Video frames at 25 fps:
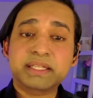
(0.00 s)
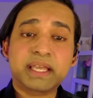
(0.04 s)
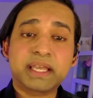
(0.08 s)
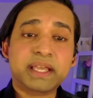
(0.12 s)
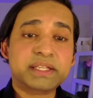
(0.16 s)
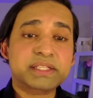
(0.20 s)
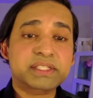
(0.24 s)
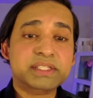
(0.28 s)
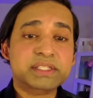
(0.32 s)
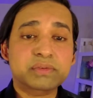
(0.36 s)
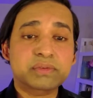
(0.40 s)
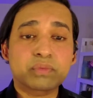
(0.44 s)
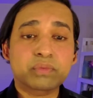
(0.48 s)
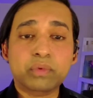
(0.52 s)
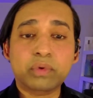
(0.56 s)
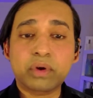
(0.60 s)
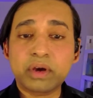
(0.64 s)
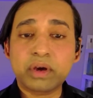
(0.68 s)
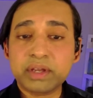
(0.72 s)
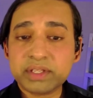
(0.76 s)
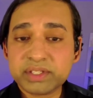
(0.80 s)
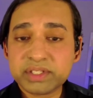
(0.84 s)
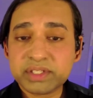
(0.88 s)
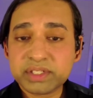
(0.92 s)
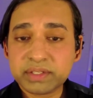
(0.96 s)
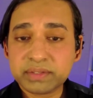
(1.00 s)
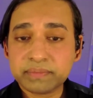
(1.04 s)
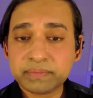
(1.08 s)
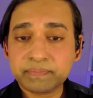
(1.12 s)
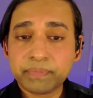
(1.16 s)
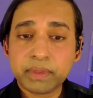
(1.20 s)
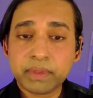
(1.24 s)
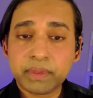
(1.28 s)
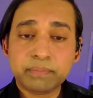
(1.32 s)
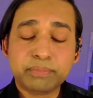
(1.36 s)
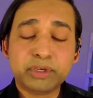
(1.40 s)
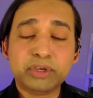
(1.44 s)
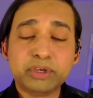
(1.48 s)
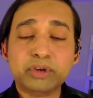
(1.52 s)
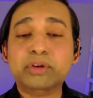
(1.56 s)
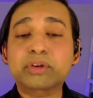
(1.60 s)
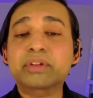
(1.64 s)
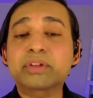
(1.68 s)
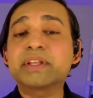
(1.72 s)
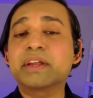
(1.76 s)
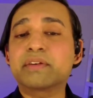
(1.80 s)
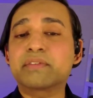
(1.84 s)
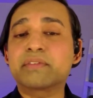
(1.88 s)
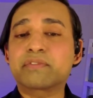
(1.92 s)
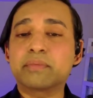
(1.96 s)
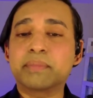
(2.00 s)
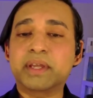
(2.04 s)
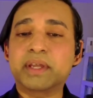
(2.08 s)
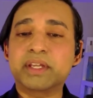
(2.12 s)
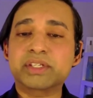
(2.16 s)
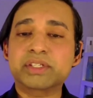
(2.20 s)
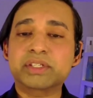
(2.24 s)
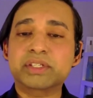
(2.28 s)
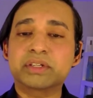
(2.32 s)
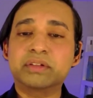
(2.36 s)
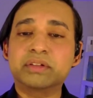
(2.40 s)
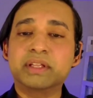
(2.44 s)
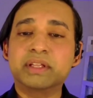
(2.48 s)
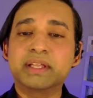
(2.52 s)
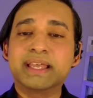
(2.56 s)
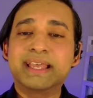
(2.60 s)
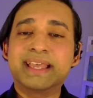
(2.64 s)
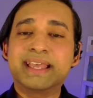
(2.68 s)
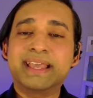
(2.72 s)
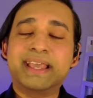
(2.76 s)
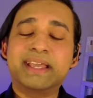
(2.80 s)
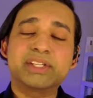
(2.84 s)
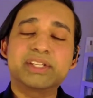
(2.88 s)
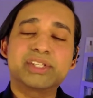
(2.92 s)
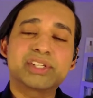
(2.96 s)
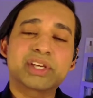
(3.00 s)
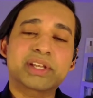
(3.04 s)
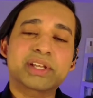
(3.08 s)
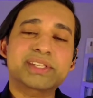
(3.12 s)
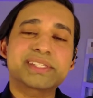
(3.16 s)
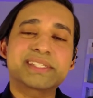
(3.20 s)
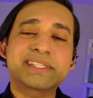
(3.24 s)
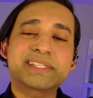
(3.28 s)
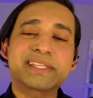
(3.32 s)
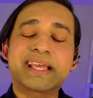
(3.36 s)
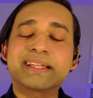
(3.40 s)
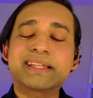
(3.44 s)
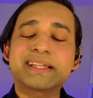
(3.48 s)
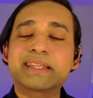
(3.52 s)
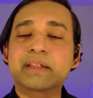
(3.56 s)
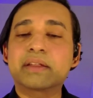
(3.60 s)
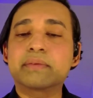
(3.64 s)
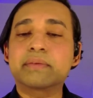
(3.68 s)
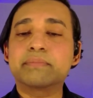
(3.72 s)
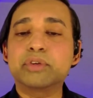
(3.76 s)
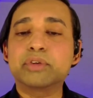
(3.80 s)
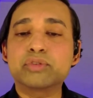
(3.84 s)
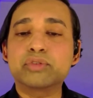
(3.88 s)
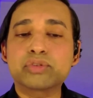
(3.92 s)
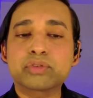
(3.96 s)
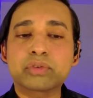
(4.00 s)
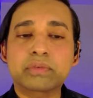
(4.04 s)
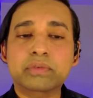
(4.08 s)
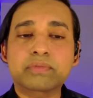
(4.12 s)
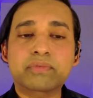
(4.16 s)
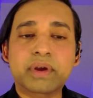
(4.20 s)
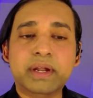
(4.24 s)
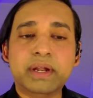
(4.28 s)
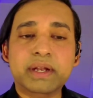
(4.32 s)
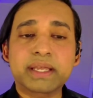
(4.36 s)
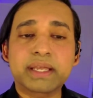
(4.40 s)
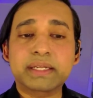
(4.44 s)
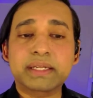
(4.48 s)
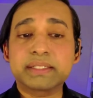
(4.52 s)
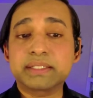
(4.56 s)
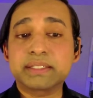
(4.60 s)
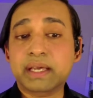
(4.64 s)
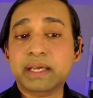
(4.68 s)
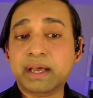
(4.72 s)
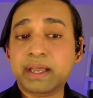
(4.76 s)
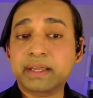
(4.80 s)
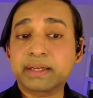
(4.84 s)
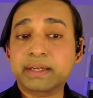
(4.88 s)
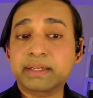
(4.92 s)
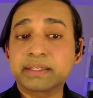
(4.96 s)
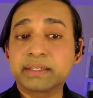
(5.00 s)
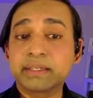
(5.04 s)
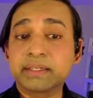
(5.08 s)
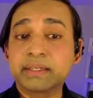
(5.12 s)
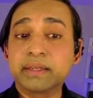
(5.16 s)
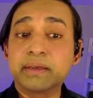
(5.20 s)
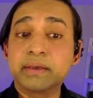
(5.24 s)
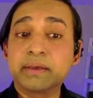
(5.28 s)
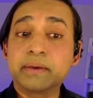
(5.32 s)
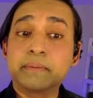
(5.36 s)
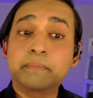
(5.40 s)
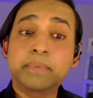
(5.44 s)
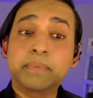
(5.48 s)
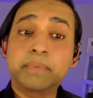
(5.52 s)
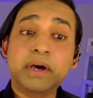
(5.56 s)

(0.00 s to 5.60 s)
The text was purely informational and just said that a mutual friend had died.